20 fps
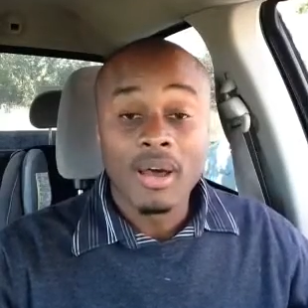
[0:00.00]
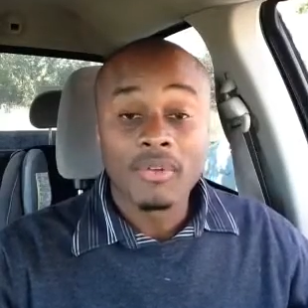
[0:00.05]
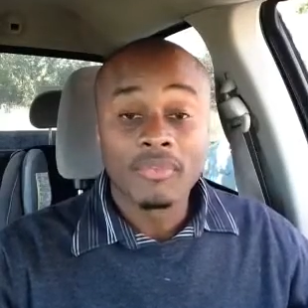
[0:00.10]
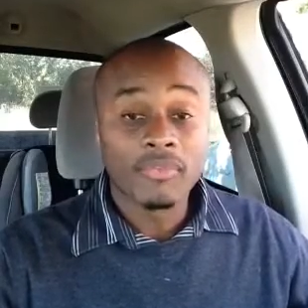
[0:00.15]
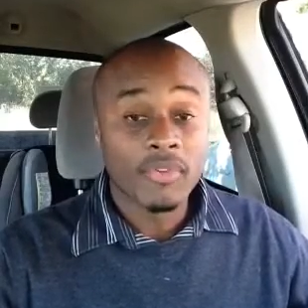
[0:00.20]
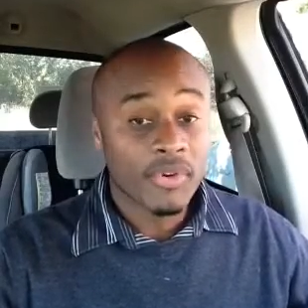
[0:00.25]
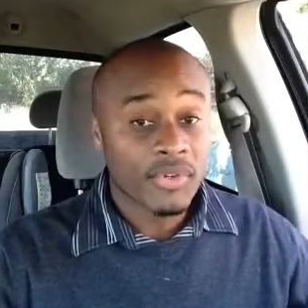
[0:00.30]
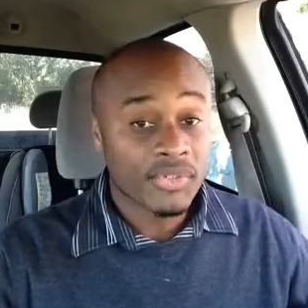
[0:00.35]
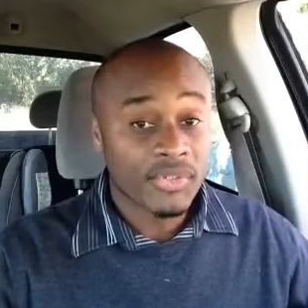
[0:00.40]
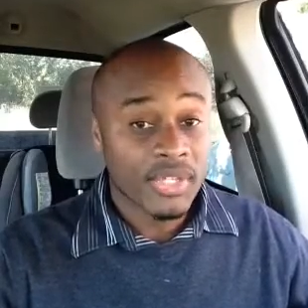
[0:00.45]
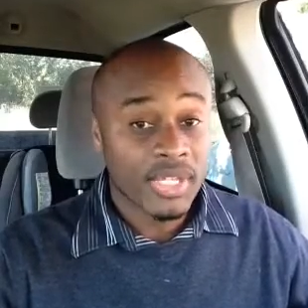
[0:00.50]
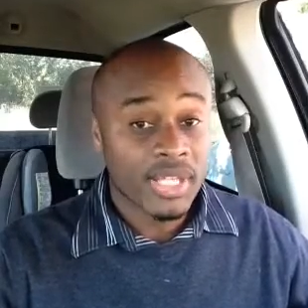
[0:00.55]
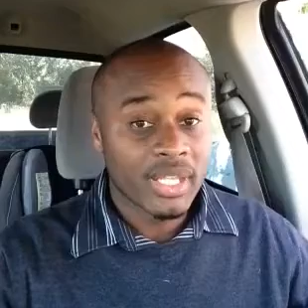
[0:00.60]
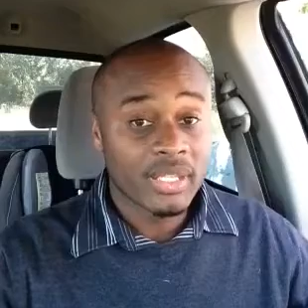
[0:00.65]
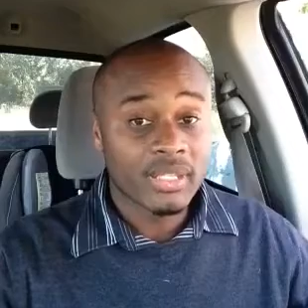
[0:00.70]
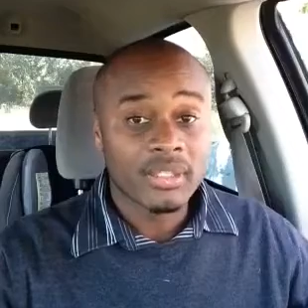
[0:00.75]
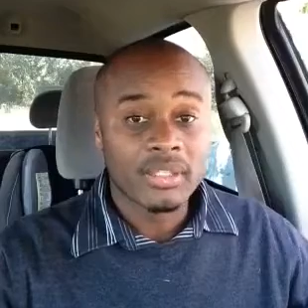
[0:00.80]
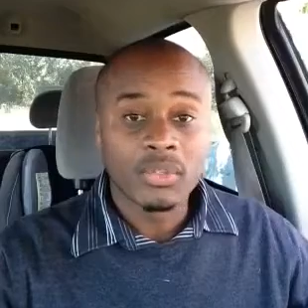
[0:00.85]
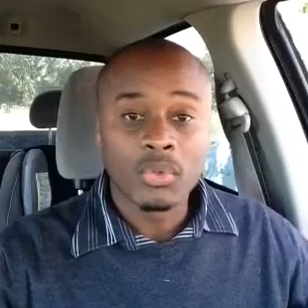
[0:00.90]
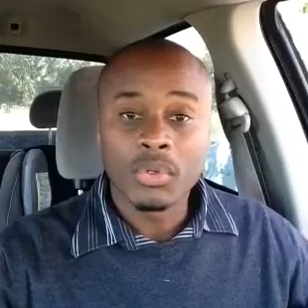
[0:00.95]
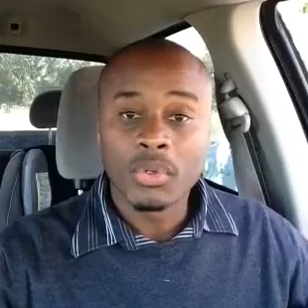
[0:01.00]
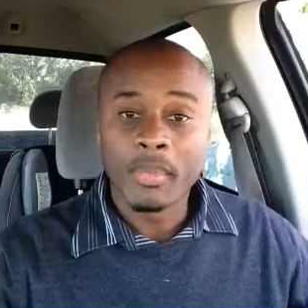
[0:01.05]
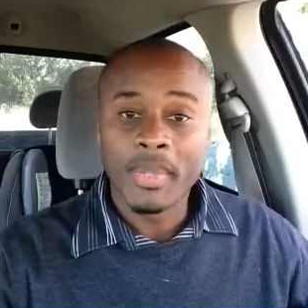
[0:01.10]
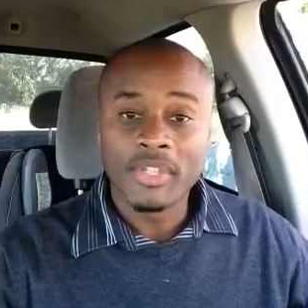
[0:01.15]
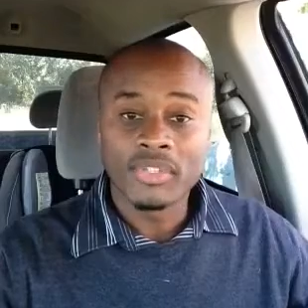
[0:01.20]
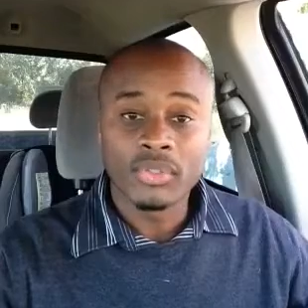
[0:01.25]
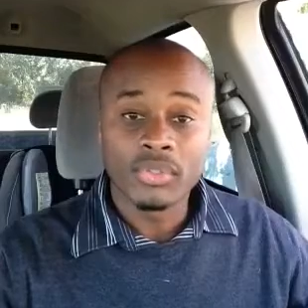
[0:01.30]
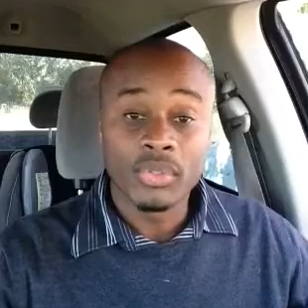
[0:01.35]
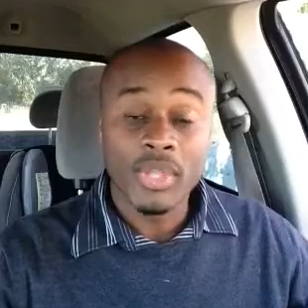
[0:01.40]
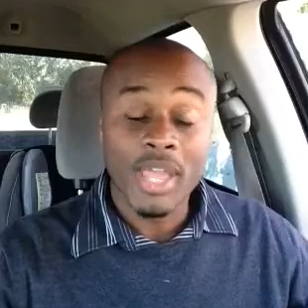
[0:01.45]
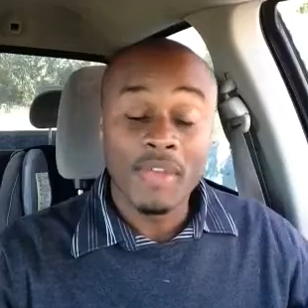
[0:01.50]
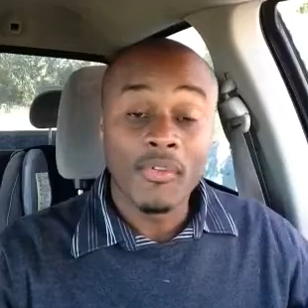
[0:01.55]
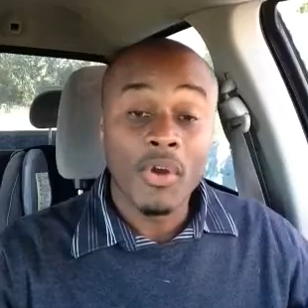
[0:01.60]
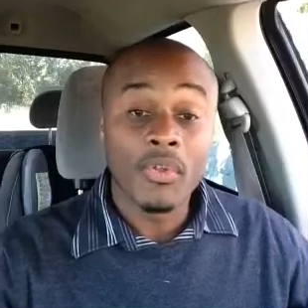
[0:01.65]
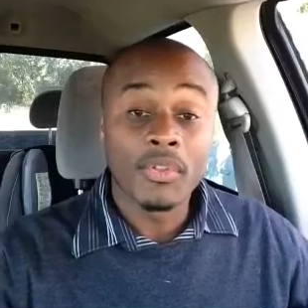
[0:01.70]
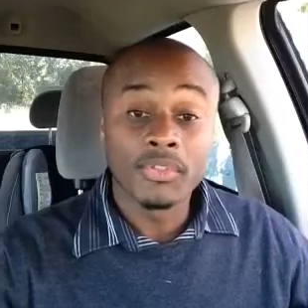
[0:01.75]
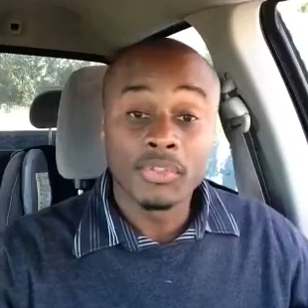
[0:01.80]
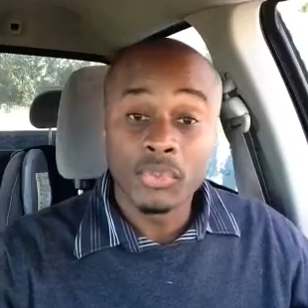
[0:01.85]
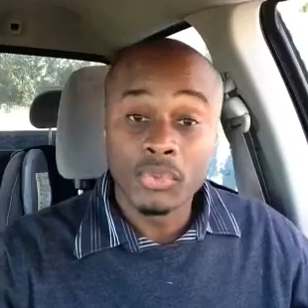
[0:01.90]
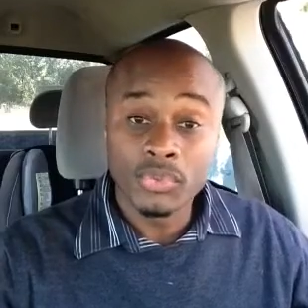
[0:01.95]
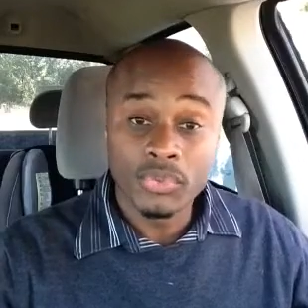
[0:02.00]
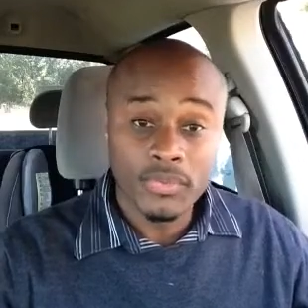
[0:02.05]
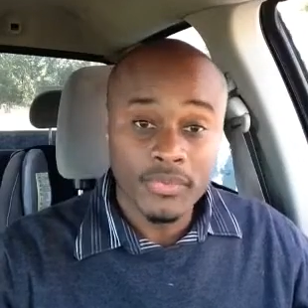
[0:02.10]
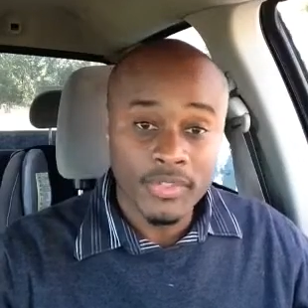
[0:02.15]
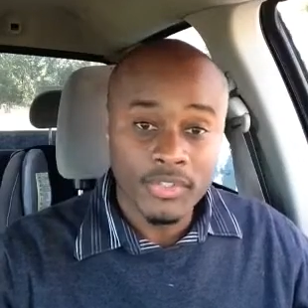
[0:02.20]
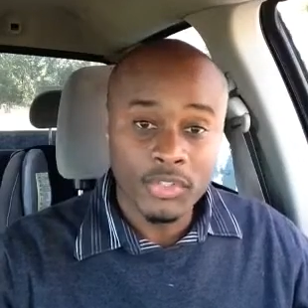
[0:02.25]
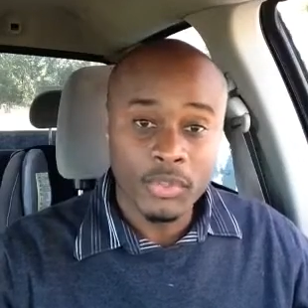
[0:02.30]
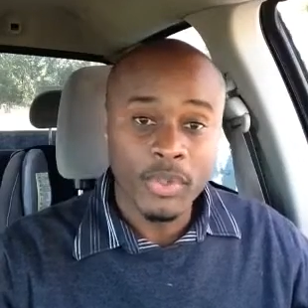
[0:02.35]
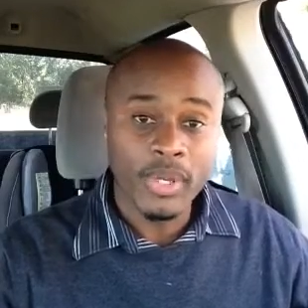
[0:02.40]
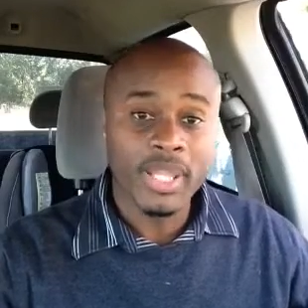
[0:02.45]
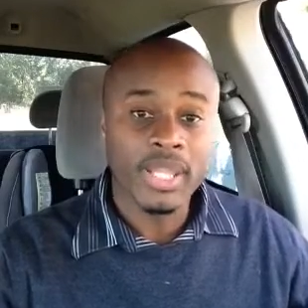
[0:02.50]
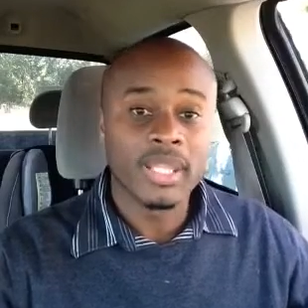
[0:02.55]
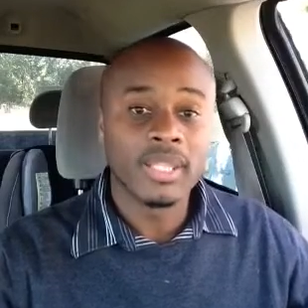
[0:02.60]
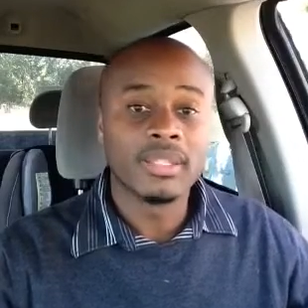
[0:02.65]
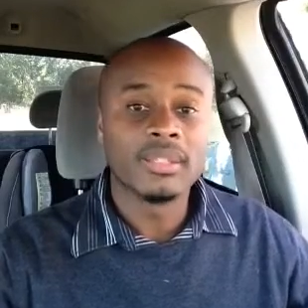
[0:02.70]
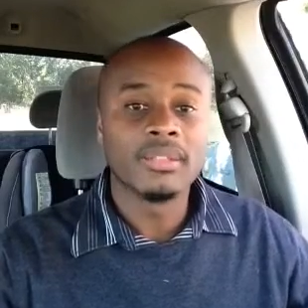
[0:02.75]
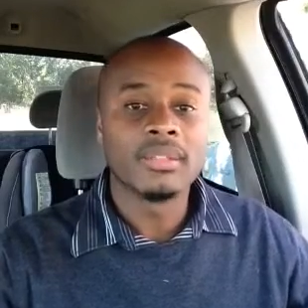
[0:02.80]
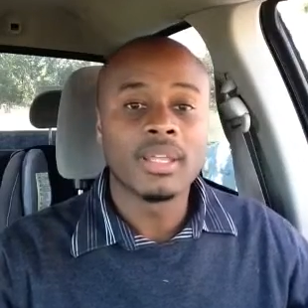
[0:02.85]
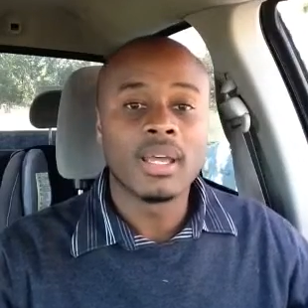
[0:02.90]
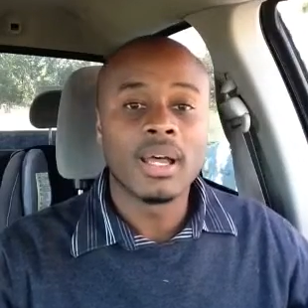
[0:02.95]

First thing, you want to make sure you have all the tools of the trade.